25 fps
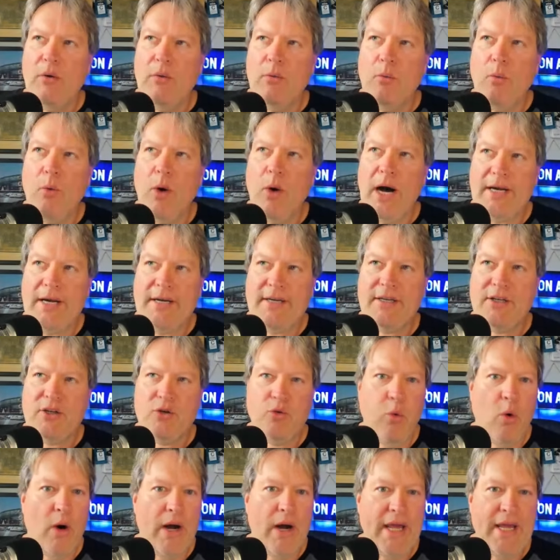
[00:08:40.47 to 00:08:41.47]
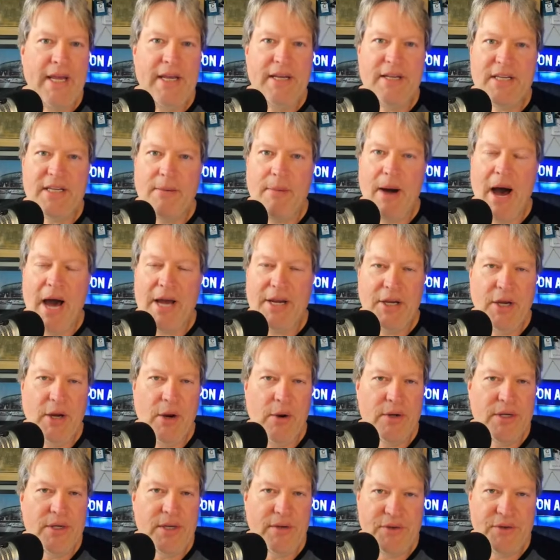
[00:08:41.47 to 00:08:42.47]
20-some-odd
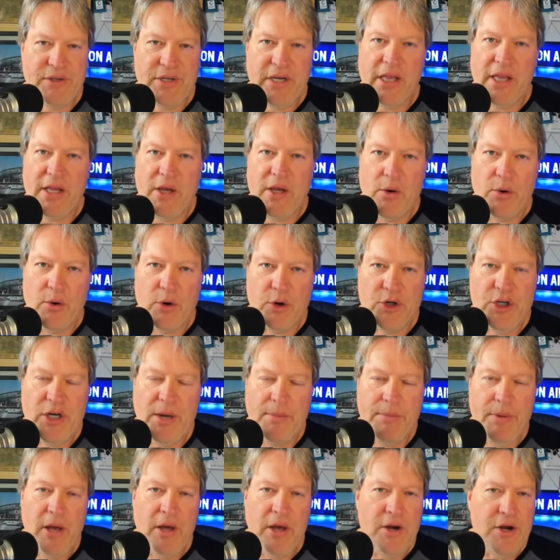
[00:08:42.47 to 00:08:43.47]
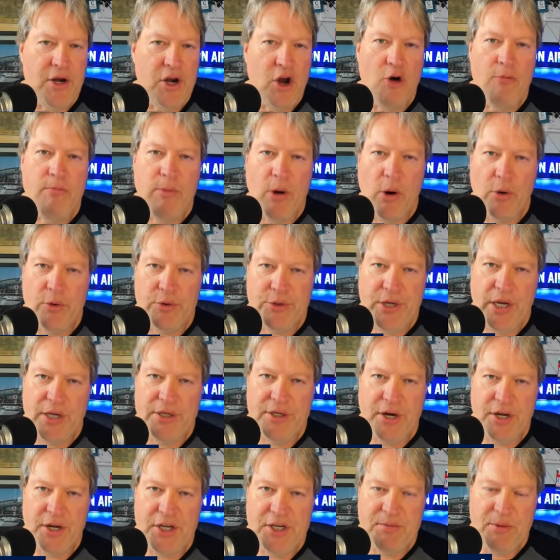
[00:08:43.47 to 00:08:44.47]
years of Selig ownership, no
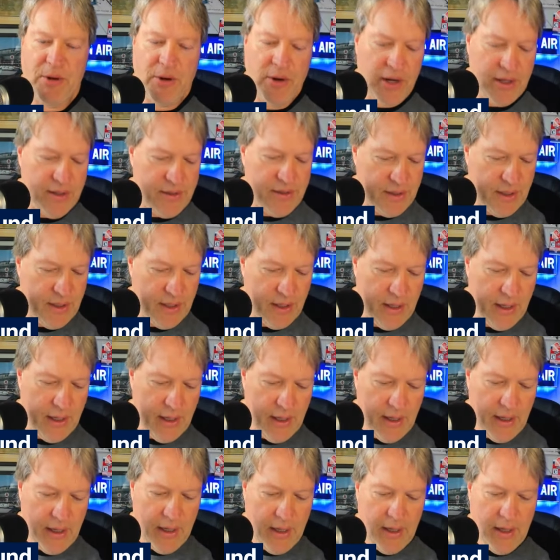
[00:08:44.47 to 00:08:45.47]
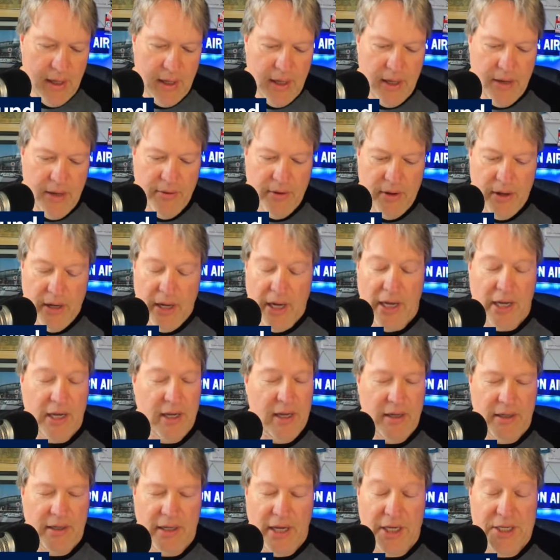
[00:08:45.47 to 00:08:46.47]
postseason experience,
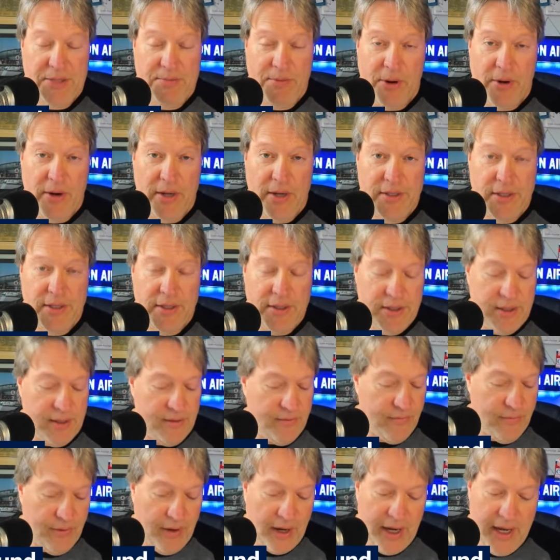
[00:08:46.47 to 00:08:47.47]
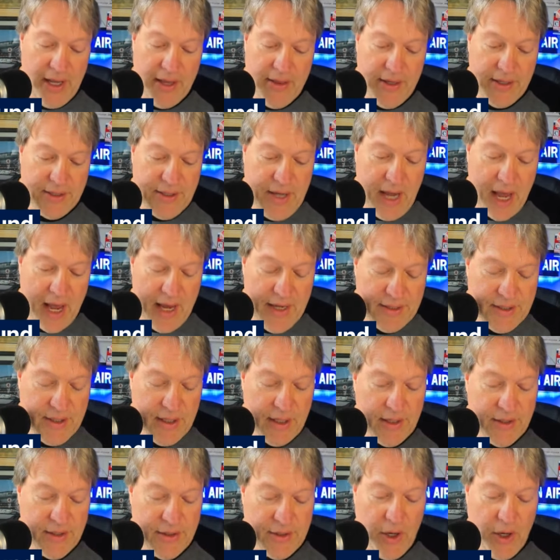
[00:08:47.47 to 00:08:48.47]
experiences for any of these guys.
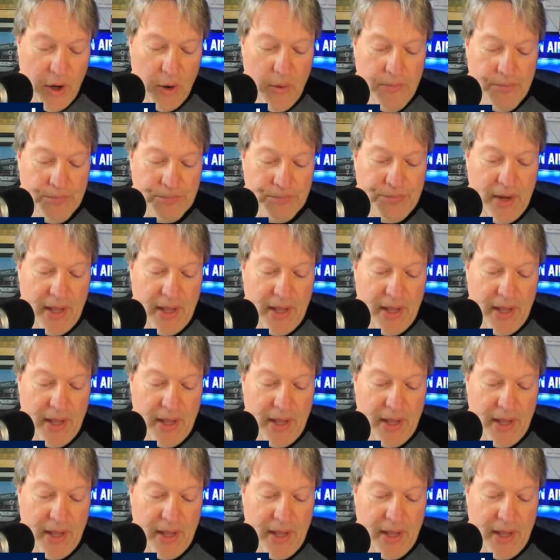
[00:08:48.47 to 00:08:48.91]
So,